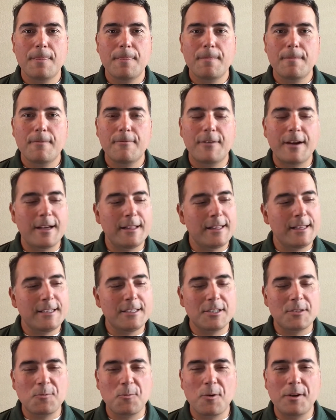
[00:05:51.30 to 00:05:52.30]
Finally,
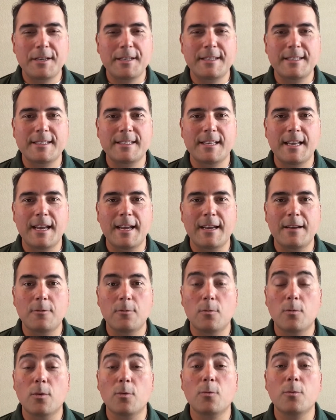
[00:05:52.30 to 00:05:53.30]
just wanted to say
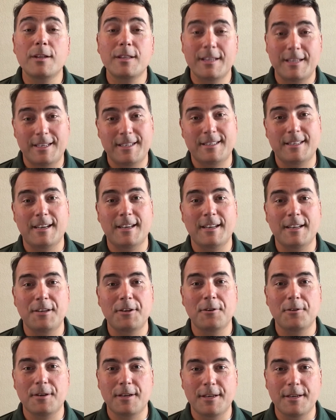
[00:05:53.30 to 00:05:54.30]
we're really excited
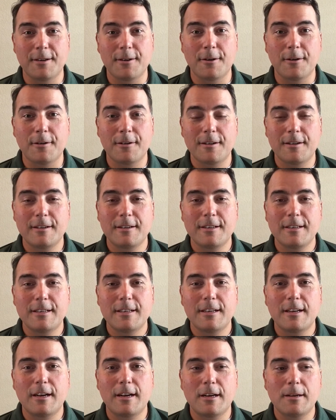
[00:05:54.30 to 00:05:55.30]
you're here.
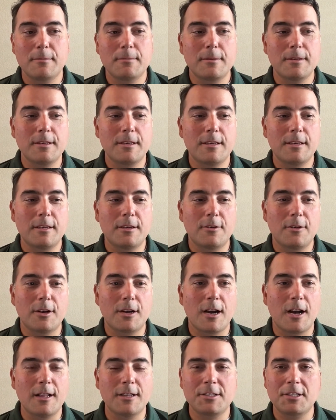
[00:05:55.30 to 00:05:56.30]

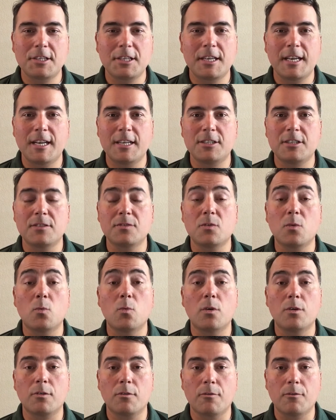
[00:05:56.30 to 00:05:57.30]
College education is a
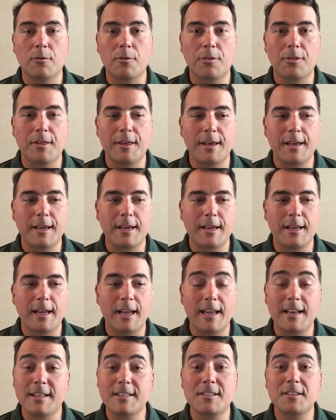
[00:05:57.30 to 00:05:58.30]
wonderful thing
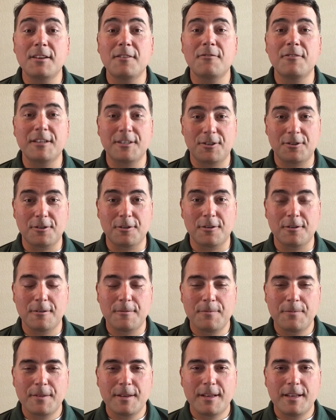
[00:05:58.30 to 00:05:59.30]
and it's an adventure.
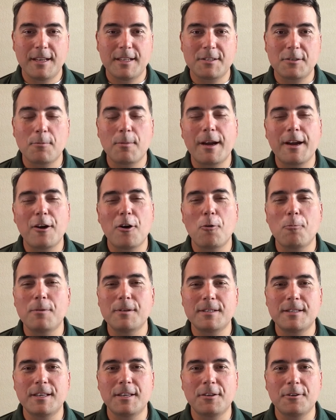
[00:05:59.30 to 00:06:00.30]
And so my hope
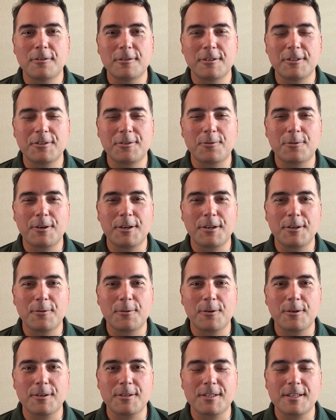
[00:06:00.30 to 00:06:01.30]
is that you'll enjoy
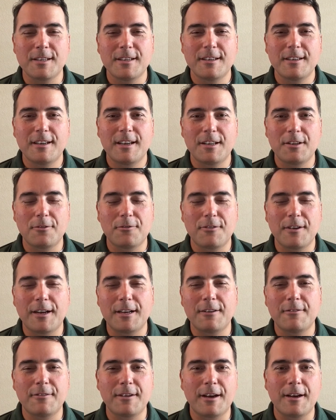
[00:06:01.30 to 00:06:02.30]
yours and you'll
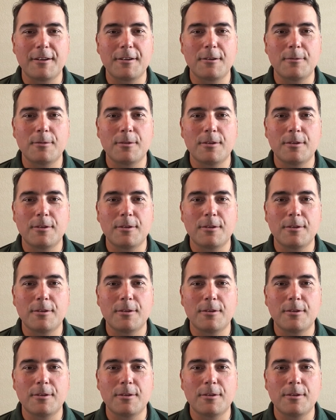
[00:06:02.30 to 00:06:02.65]
find it valuable.